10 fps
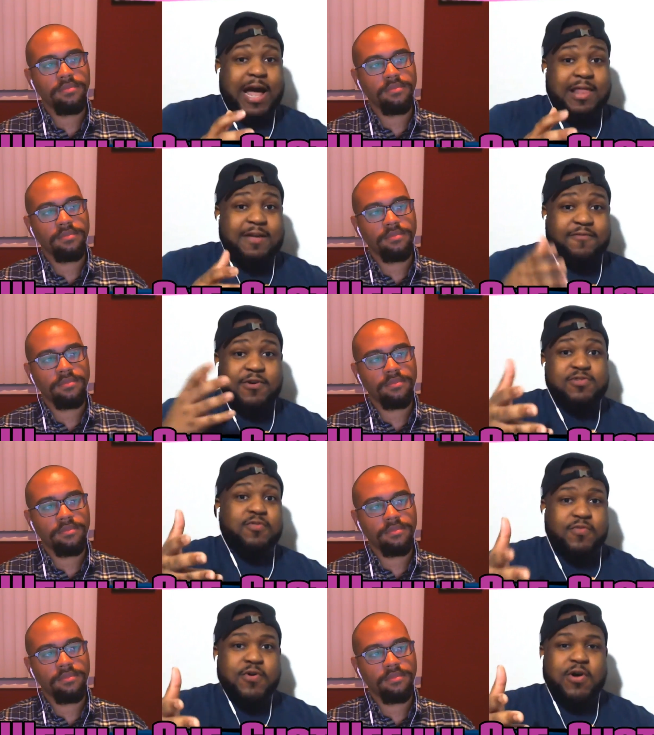Speaker 1: how they first
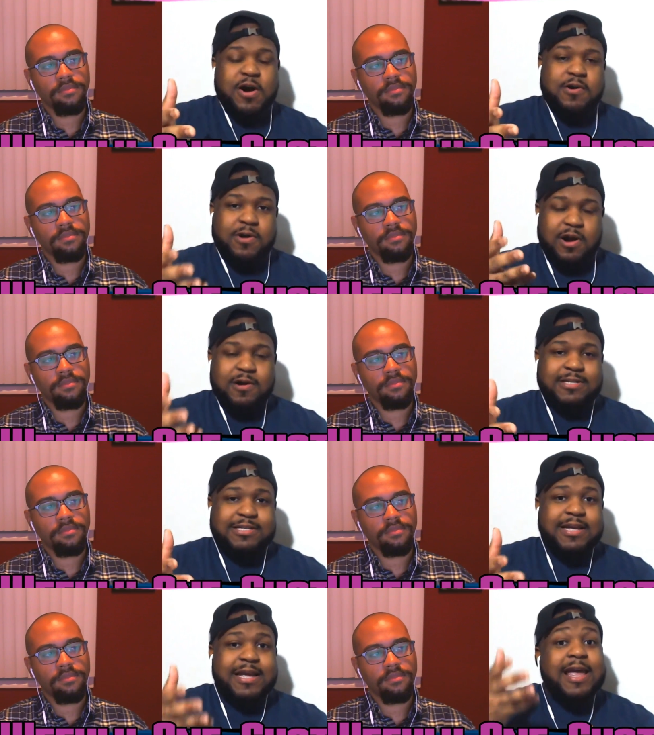reveal Colonel Kurtz
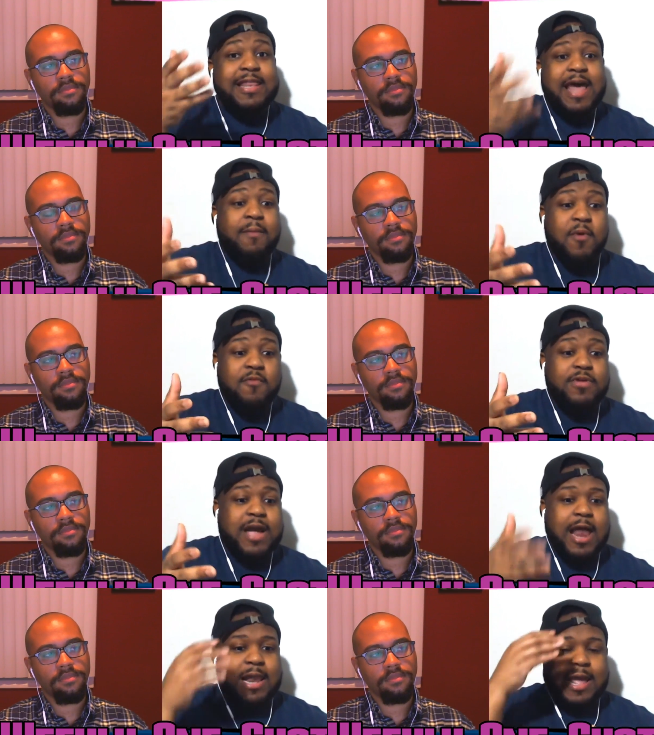in that movie,
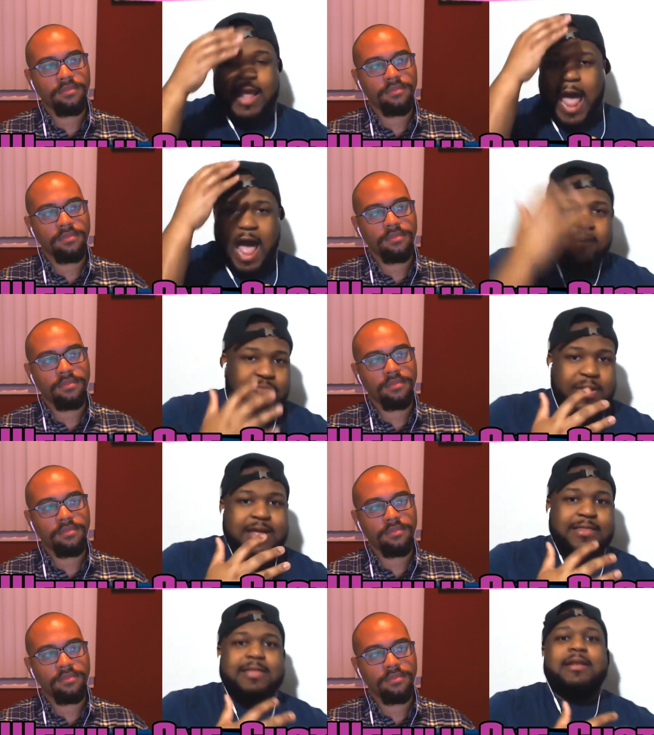kind of like half
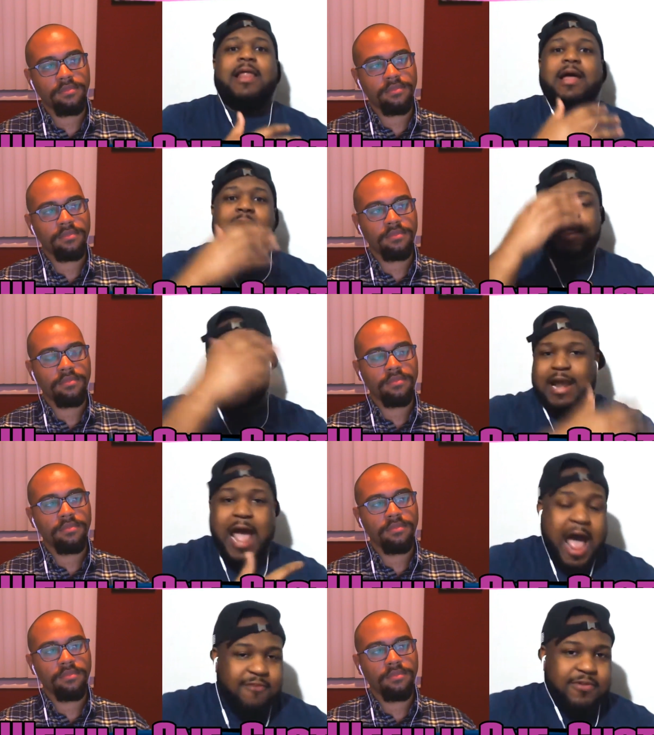bathed in light and
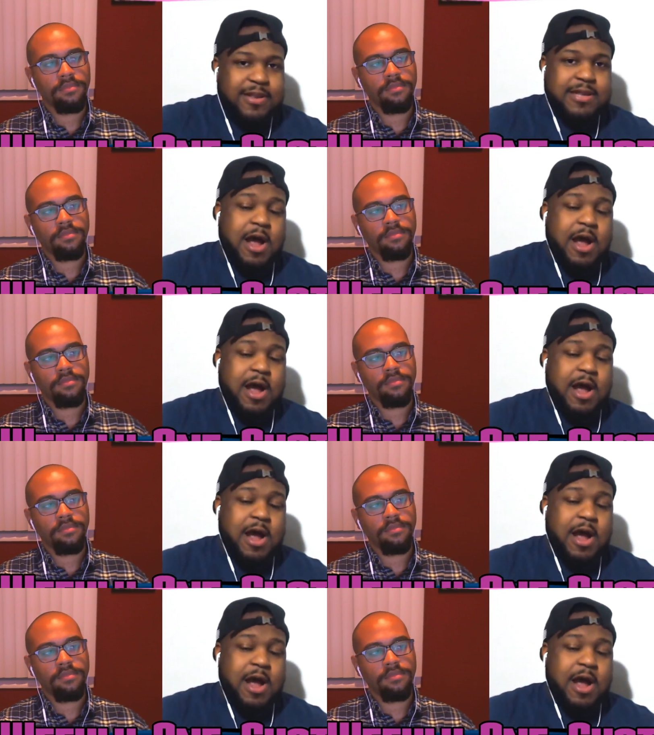half in the